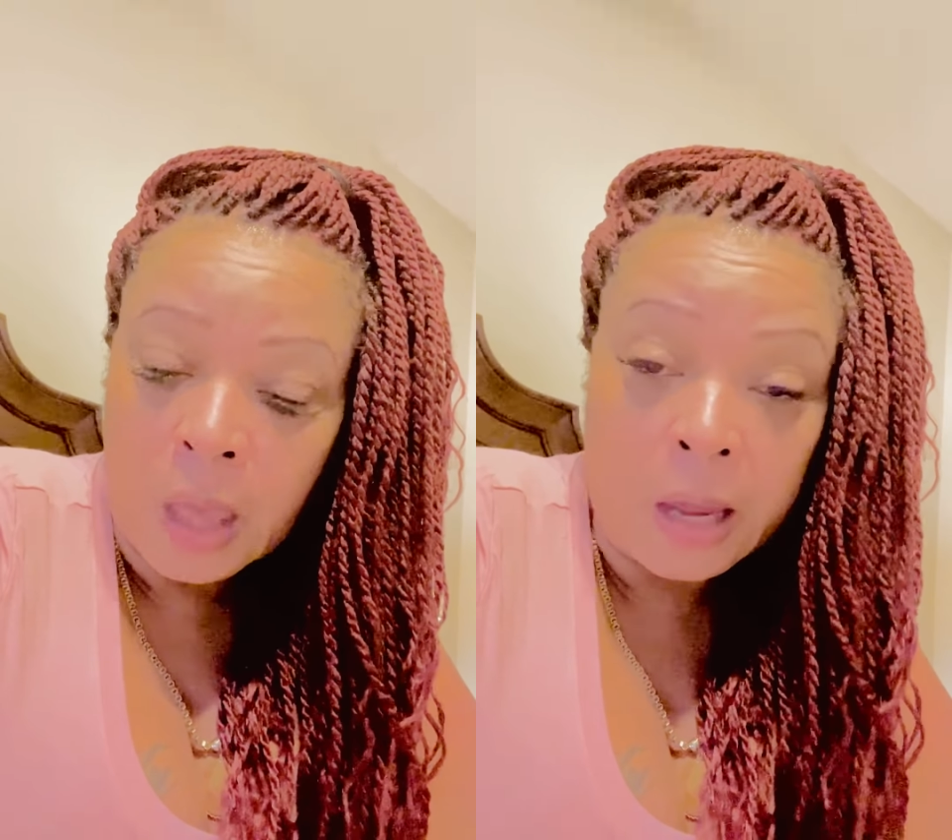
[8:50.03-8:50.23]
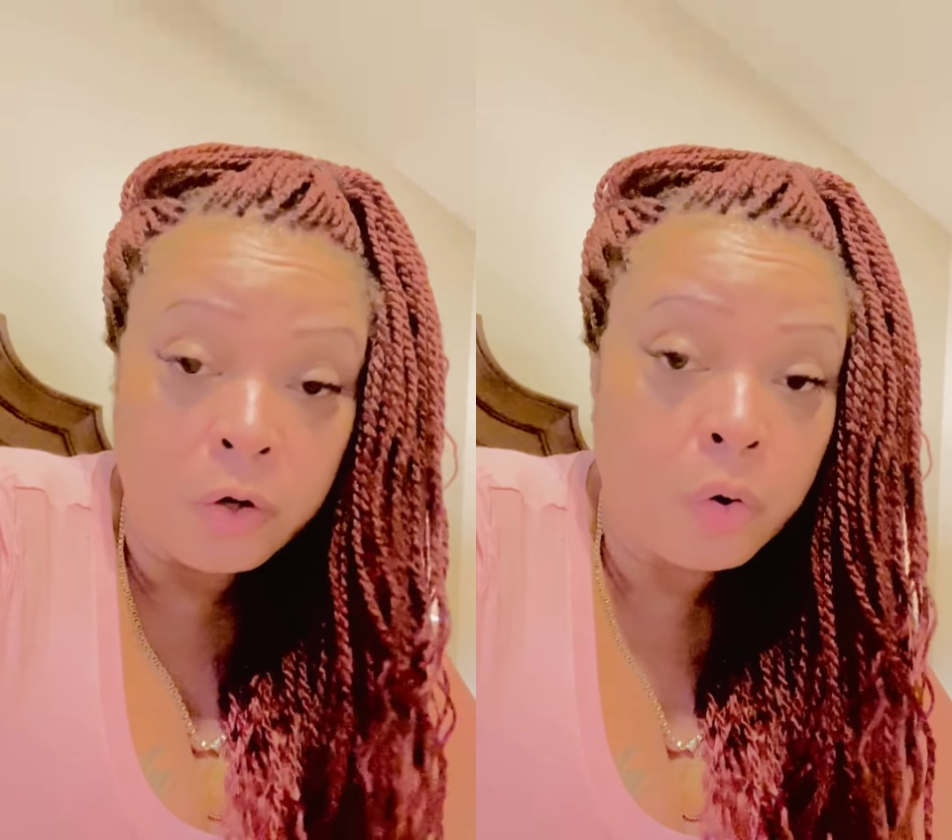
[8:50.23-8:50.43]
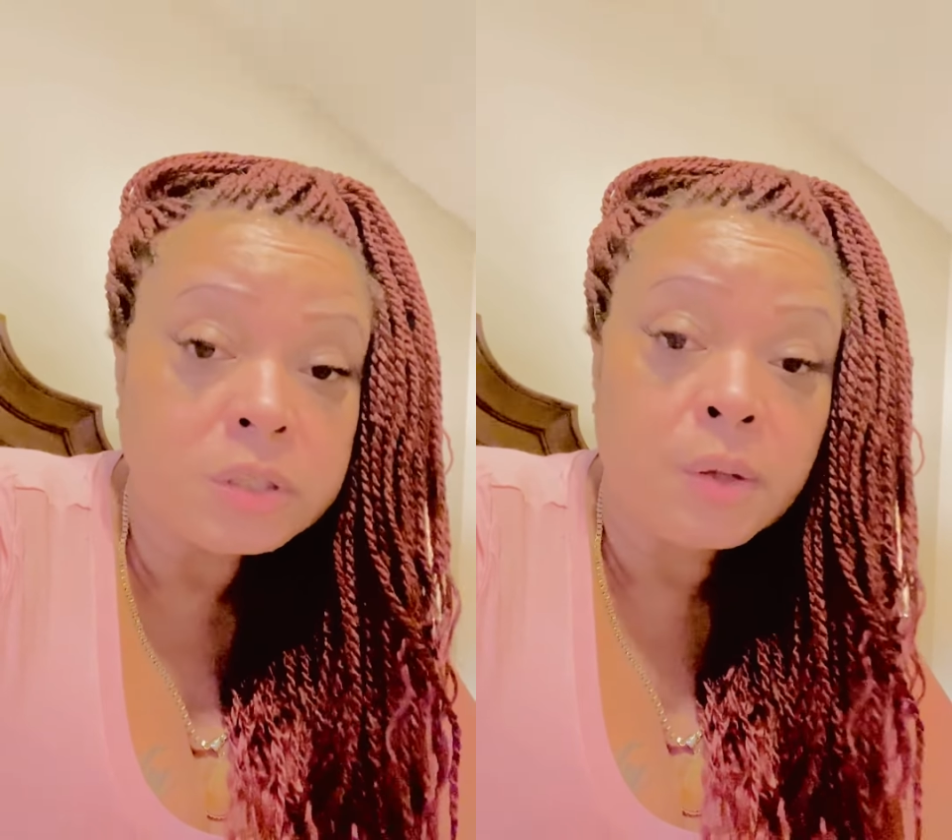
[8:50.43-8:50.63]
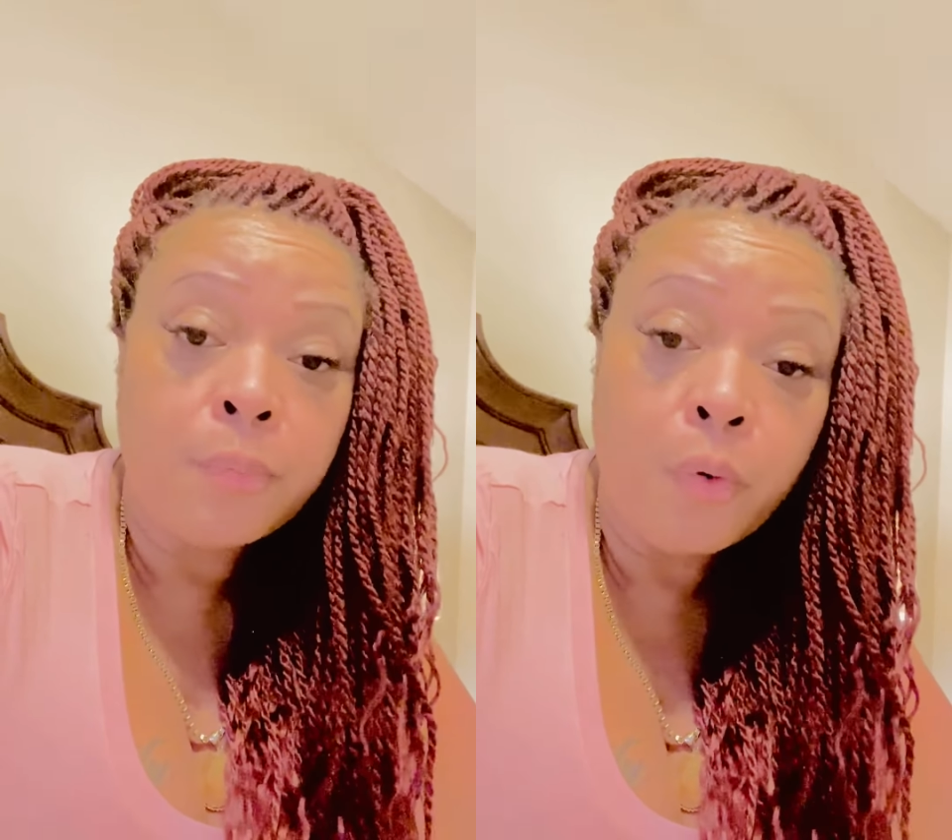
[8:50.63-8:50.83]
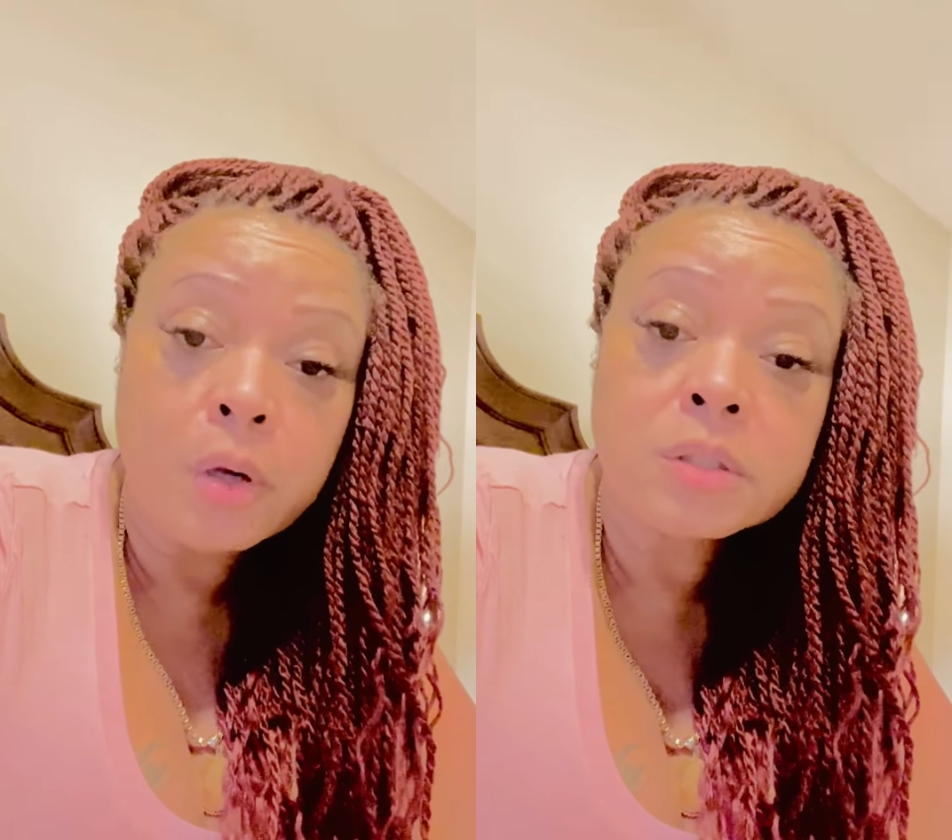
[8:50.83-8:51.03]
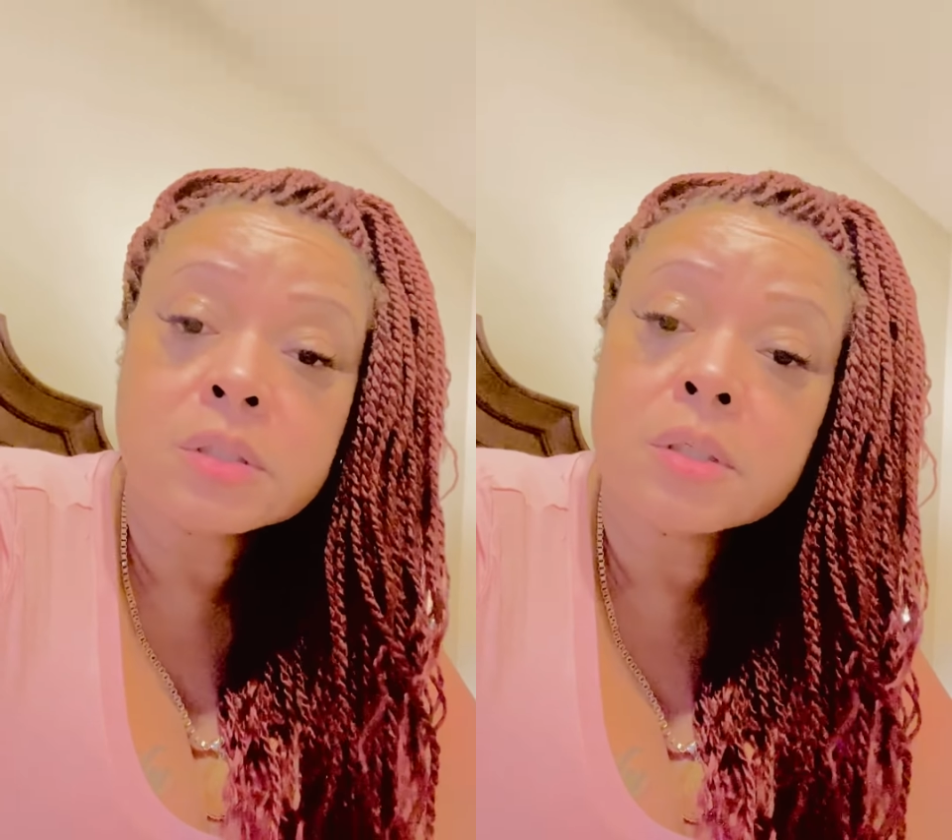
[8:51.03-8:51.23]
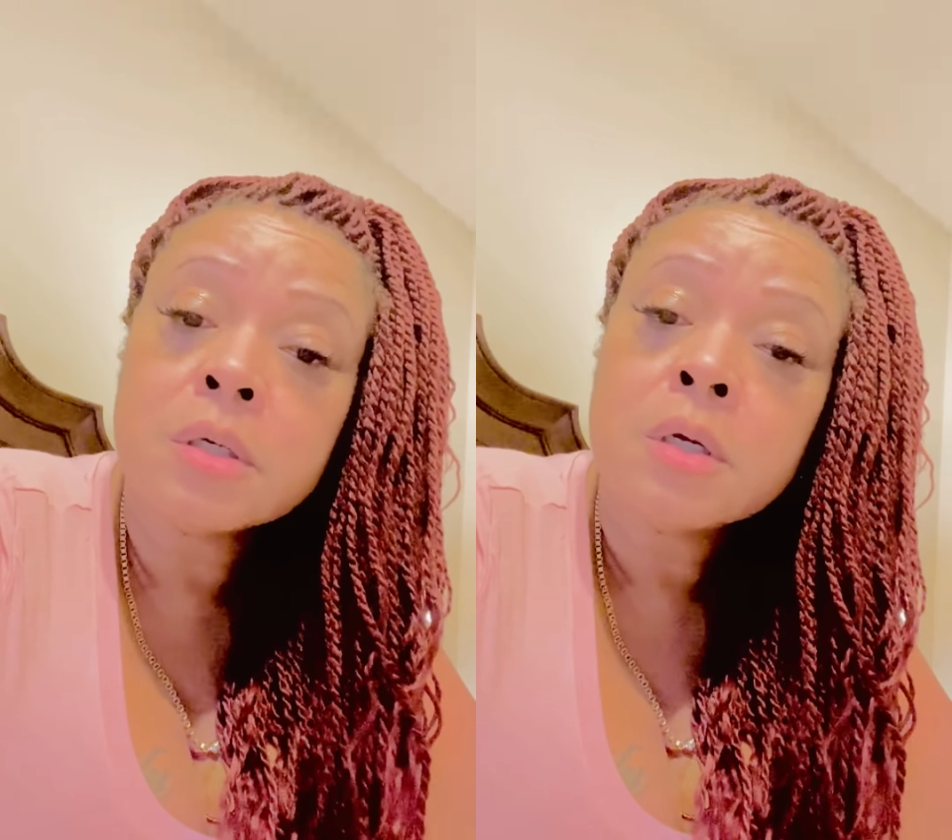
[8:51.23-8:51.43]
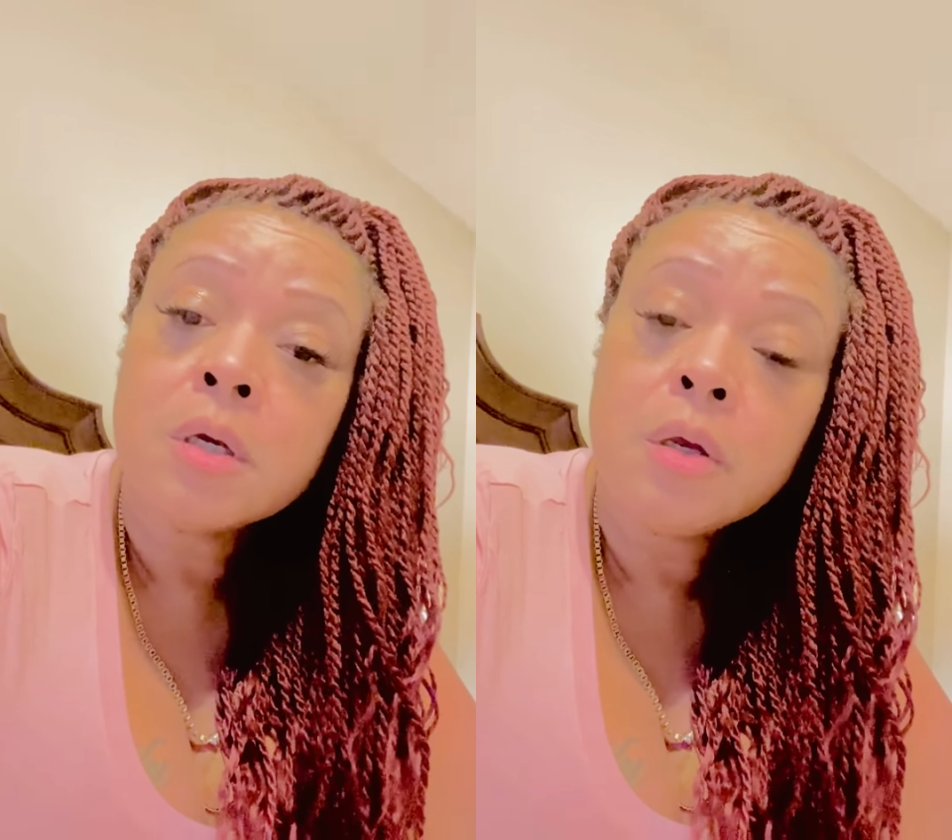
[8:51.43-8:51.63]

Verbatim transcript: I know it's important to,